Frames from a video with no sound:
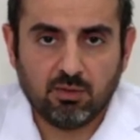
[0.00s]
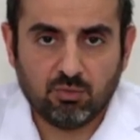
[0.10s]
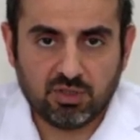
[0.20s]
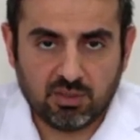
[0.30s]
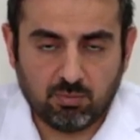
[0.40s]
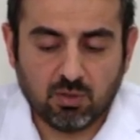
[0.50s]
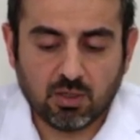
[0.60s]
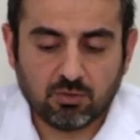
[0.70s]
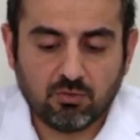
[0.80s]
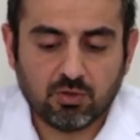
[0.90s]
which is a
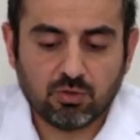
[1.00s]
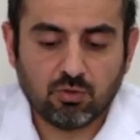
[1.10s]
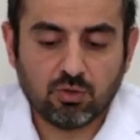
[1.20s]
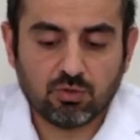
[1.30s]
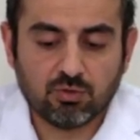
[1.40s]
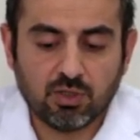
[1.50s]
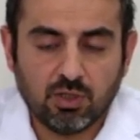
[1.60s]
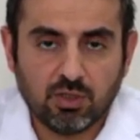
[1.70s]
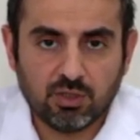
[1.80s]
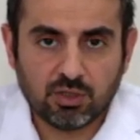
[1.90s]
part of the surgery,
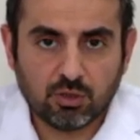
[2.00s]
is